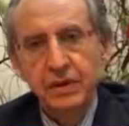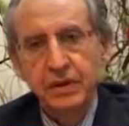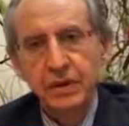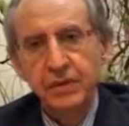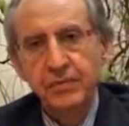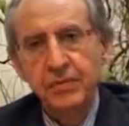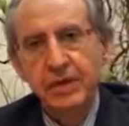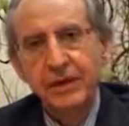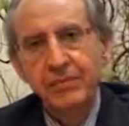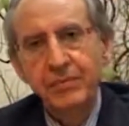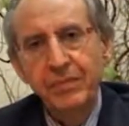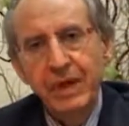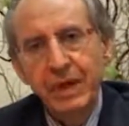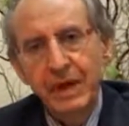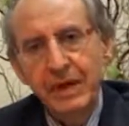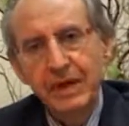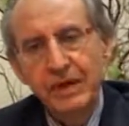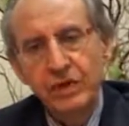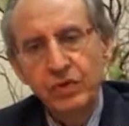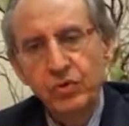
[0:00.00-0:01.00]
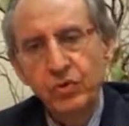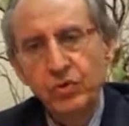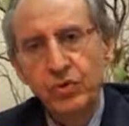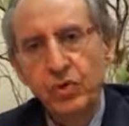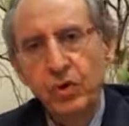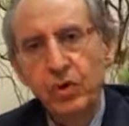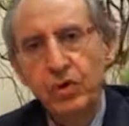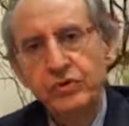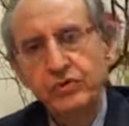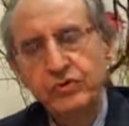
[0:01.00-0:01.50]
Imam Malik,
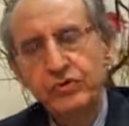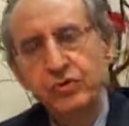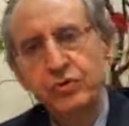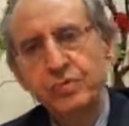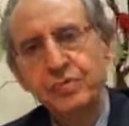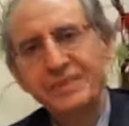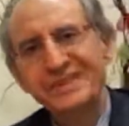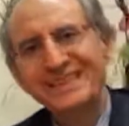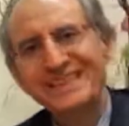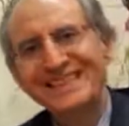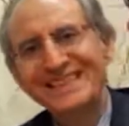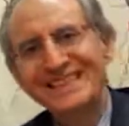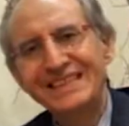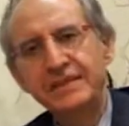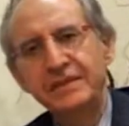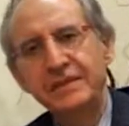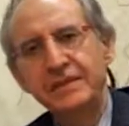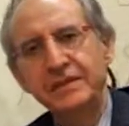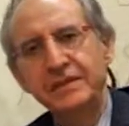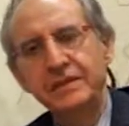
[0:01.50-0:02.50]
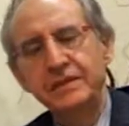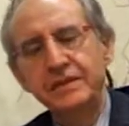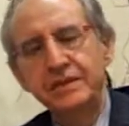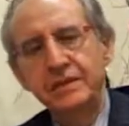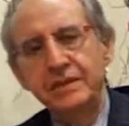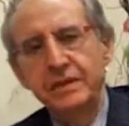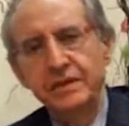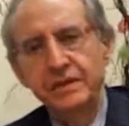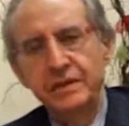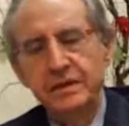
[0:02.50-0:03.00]
who also preceded
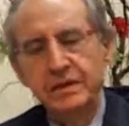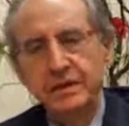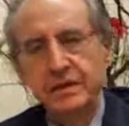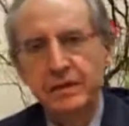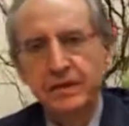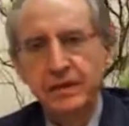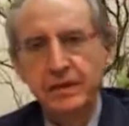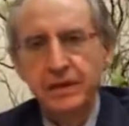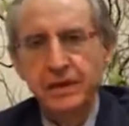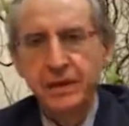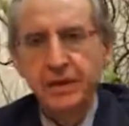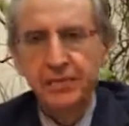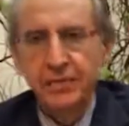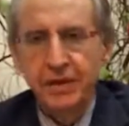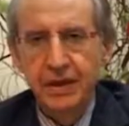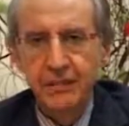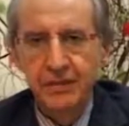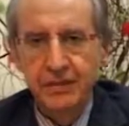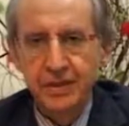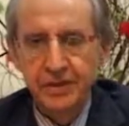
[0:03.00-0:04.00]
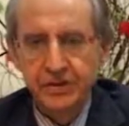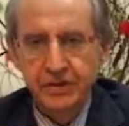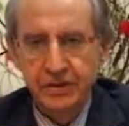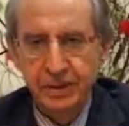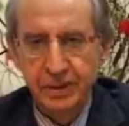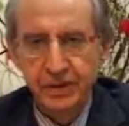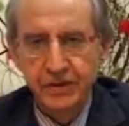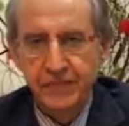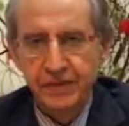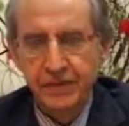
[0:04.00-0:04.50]
Imam
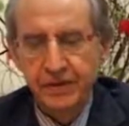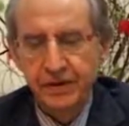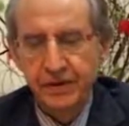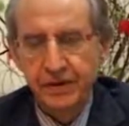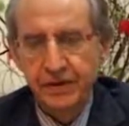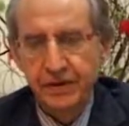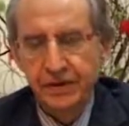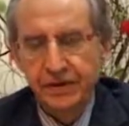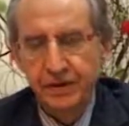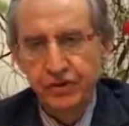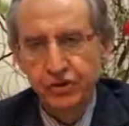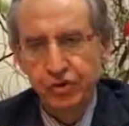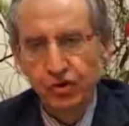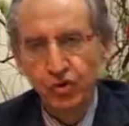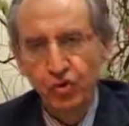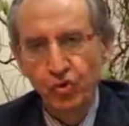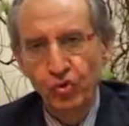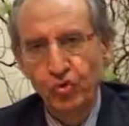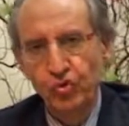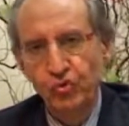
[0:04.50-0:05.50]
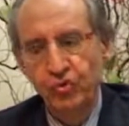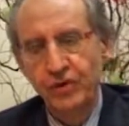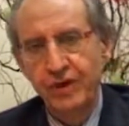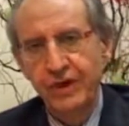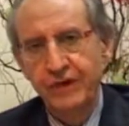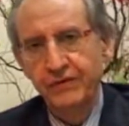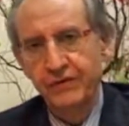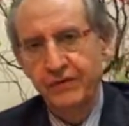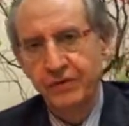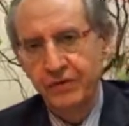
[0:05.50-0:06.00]
al-Shafi'i, he is known to
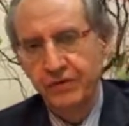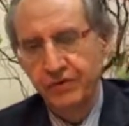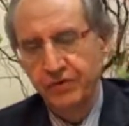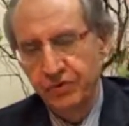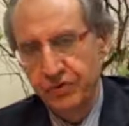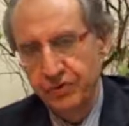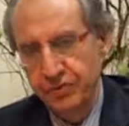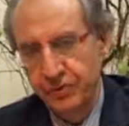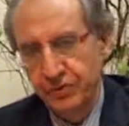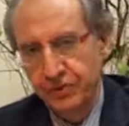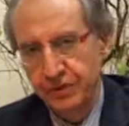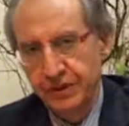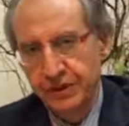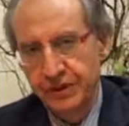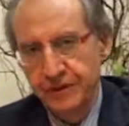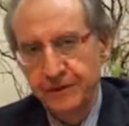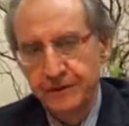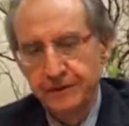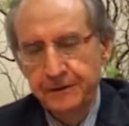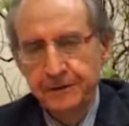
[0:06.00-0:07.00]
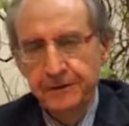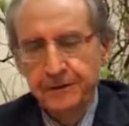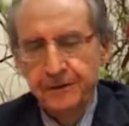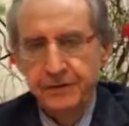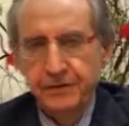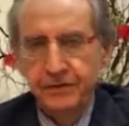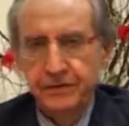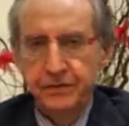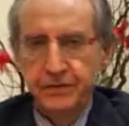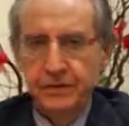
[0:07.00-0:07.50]
have contributed
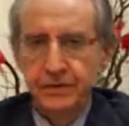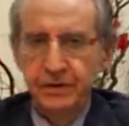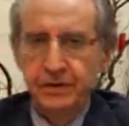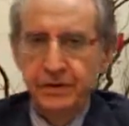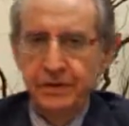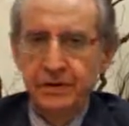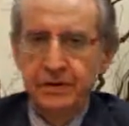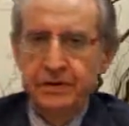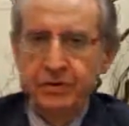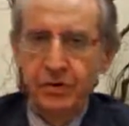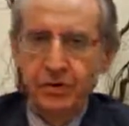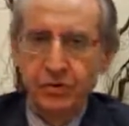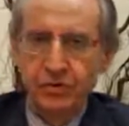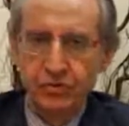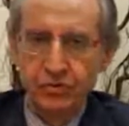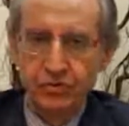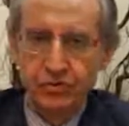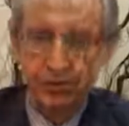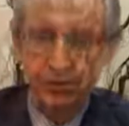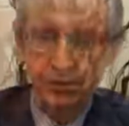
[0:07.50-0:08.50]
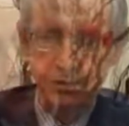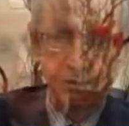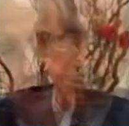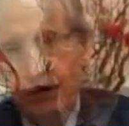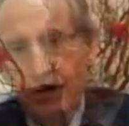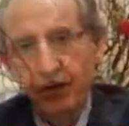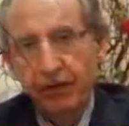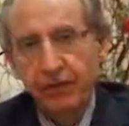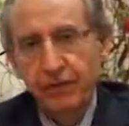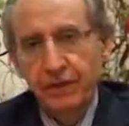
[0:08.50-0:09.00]
the doctrine
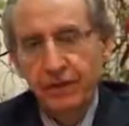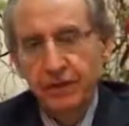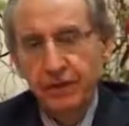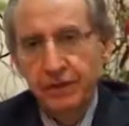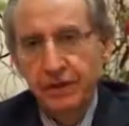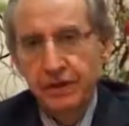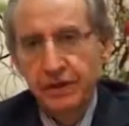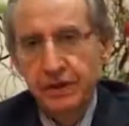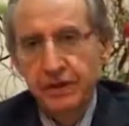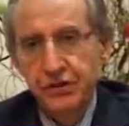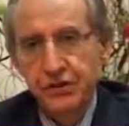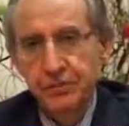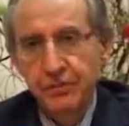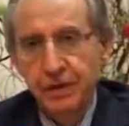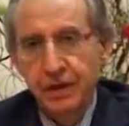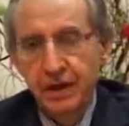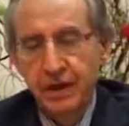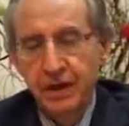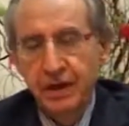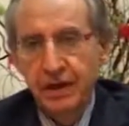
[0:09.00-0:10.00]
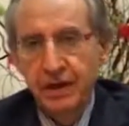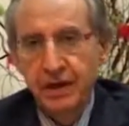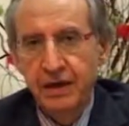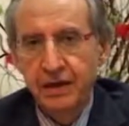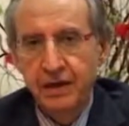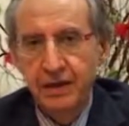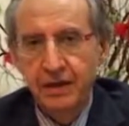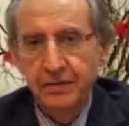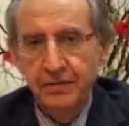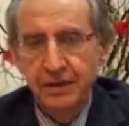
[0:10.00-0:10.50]
of Ijma'
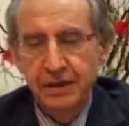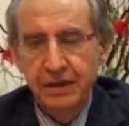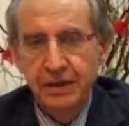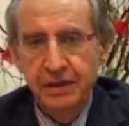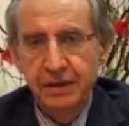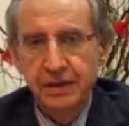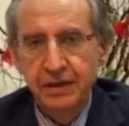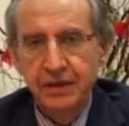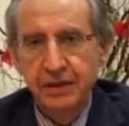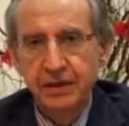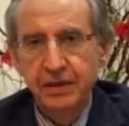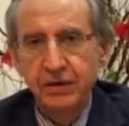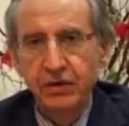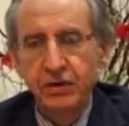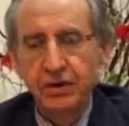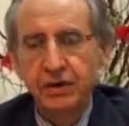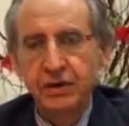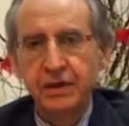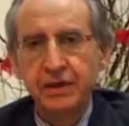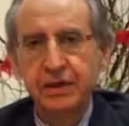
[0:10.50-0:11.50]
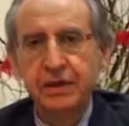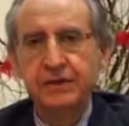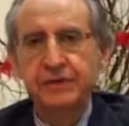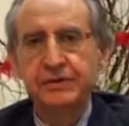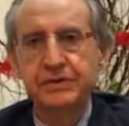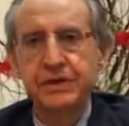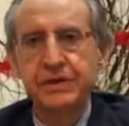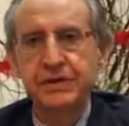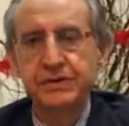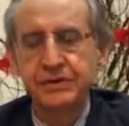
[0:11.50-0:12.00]
Ahl al-Madina, or the
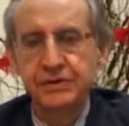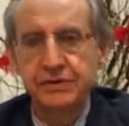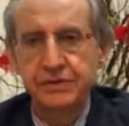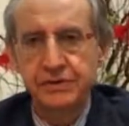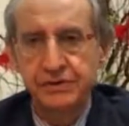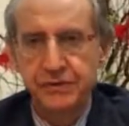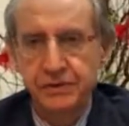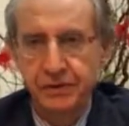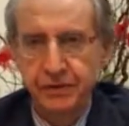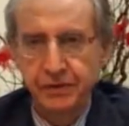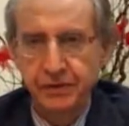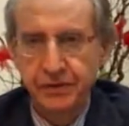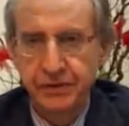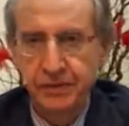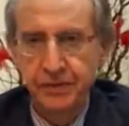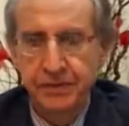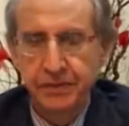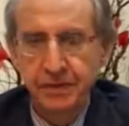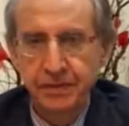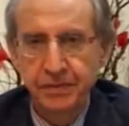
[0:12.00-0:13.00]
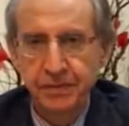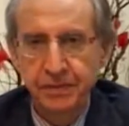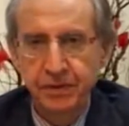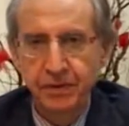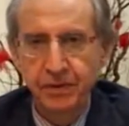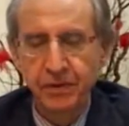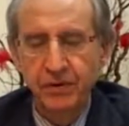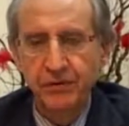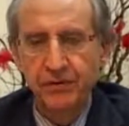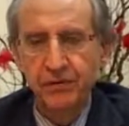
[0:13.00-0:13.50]
consensus of the
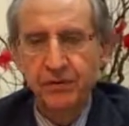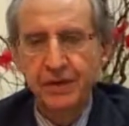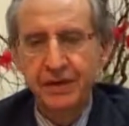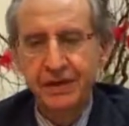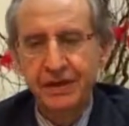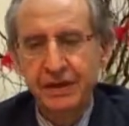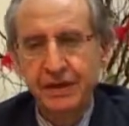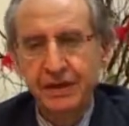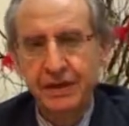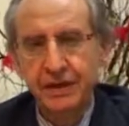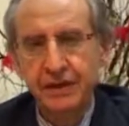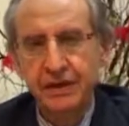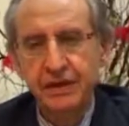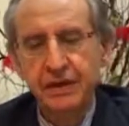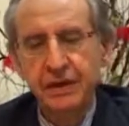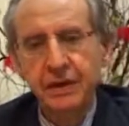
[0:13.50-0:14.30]
people of Medina,